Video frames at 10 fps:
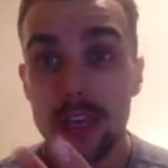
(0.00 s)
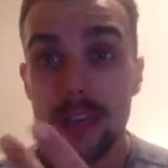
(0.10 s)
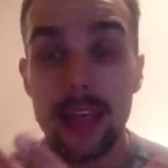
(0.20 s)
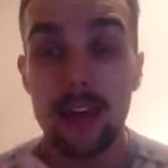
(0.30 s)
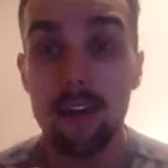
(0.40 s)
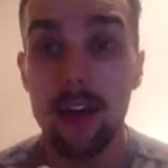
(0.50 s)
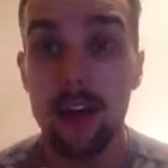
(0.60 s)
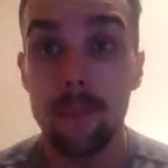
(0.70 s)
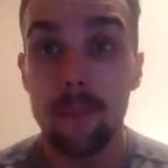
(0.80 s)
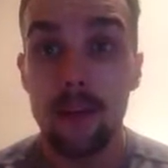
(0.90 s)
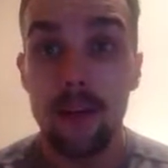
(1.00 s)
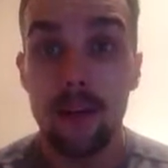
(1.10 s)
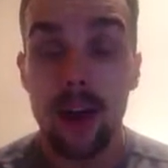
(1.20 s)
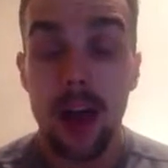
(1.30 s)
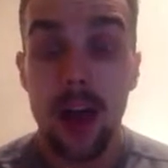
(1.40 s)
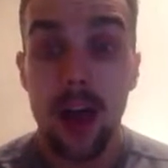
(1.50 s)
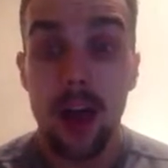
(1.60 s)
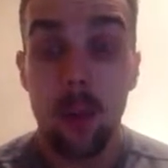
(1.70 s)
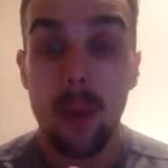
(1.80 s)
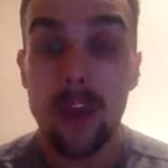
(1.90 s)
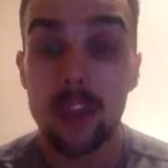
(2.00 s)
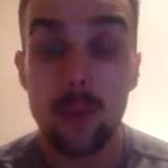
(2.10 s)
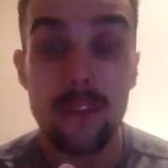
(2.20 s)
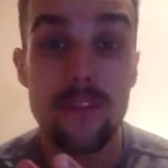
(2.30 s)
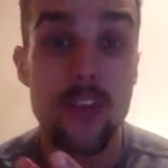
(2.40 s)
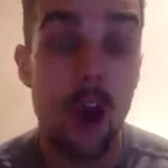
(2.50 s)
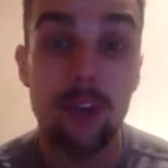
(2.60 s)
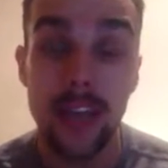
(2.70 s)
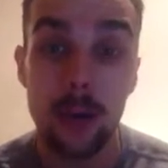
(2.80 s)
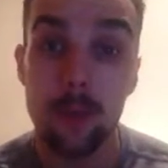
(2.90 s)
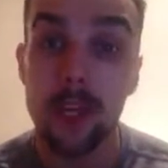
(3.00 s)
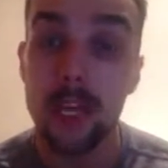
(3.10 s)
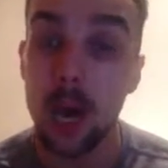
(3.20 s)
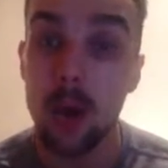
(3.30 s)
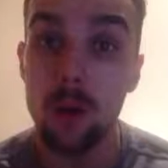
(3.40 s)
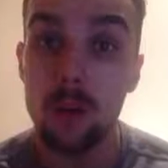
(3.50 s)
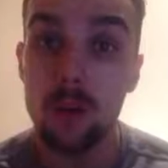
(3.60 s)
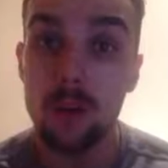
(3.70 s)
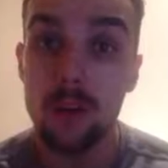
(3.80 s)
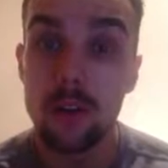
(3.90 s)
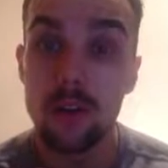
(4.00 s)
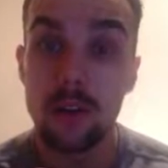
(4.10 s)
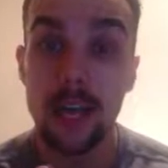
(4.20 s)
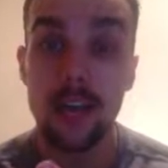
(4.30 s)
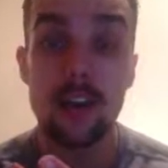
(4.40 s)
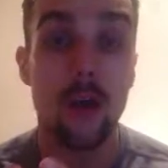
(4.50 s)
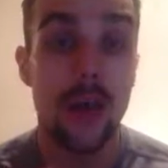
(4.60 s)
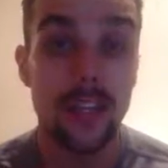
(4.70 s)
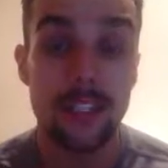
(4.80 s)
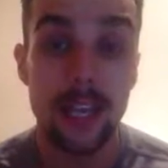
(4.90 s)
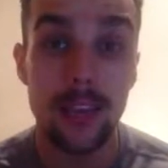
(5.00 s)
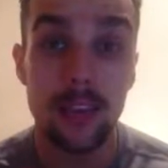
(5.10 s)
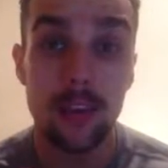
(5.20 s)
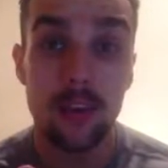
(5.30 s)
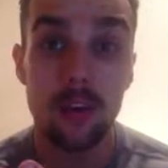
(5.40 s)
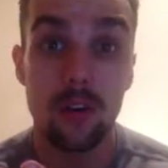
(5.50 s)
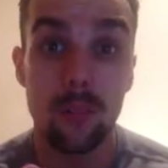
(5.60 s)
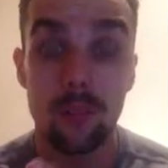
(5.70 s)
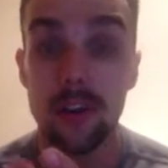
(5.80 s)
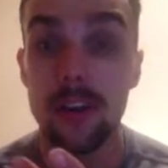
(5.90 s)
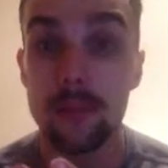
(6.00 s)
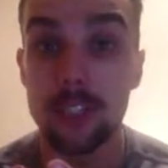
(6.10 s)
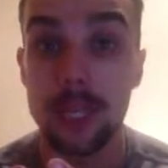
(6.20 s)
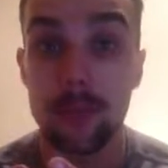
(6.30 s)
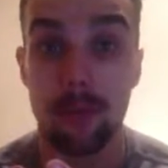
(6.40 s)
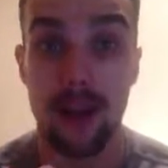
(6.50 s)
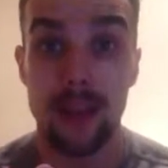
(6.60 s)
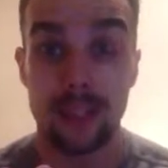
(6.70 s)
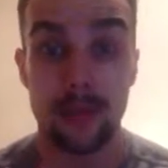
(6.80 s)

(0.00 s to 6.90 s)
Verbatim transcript: They are um, waking up with no get up and go, okay, no energy, pretty much depressed.